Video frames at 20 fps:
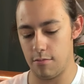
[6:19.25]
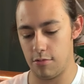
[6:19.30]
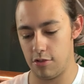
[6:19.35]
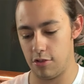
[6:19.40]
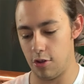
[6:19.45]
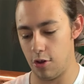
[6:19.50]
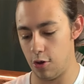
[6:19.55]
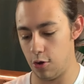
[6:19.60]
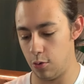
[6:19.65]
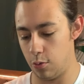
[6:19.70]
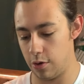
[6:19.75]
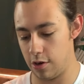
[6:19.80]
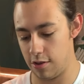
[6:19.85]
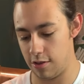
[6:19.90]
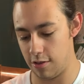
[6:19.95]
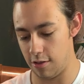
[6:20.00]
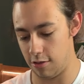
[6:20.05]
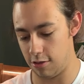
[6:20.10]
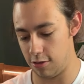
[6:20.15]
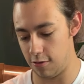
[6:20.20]
So what is
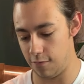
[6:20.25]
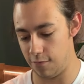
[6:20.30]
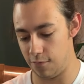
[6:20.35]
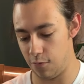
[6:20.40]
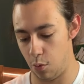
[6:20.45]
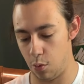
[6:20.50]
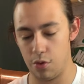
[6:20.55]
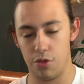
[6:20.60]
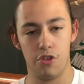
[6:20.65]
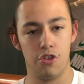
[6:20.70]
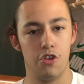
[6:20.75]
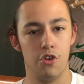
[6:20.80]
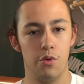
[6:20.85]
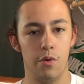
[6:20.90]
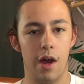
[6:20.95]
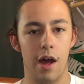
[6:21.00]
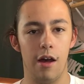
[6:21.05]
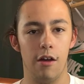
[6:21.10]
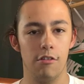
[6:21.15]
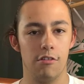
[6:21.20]
this, the 4th shoe
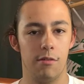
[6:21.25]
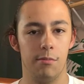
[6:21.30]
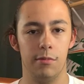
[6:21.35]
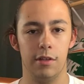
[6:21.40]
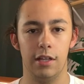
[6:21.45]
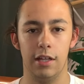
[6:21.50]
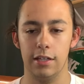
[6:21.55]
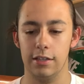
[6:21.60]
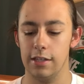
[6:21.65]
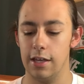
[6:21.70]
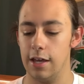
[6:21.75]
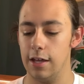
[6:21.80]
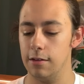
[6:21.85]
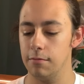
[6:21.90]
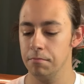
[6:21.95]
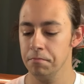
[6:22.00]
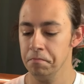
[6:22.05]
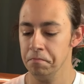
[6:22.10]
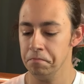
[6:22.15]
out, something like that?